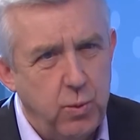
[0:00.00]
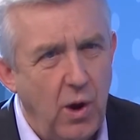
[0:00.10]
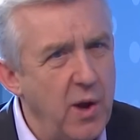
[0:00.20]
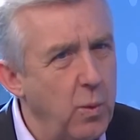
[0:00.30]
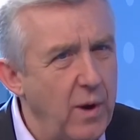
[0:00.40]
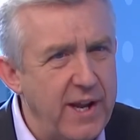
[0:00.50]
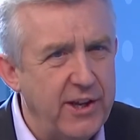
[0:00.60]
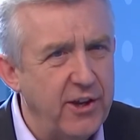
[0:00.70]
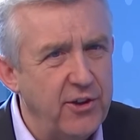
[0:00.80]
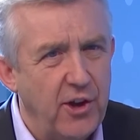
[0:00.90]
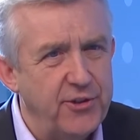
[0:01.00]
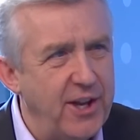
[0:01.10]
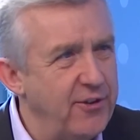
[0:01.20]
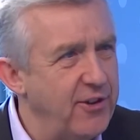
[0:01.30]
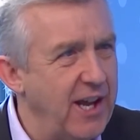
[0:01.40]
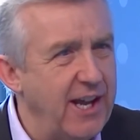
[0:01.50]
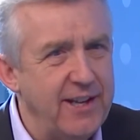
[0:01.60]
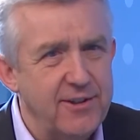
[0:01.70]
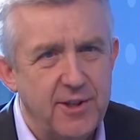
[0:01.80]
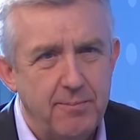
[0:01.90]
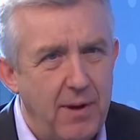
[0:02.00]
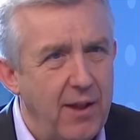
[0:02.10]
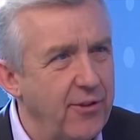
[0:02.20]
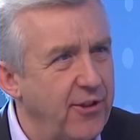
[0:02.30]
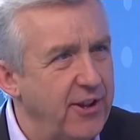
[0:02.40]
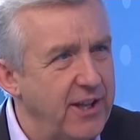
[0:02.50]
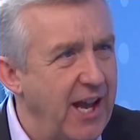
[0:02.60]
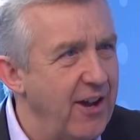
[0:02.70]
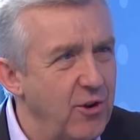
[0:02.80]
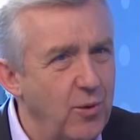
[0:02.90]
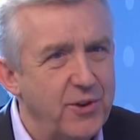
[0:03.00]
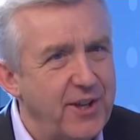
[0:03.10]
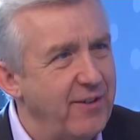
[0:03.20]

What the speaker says: Why a week and not 10 days, a month, a year, or whatever?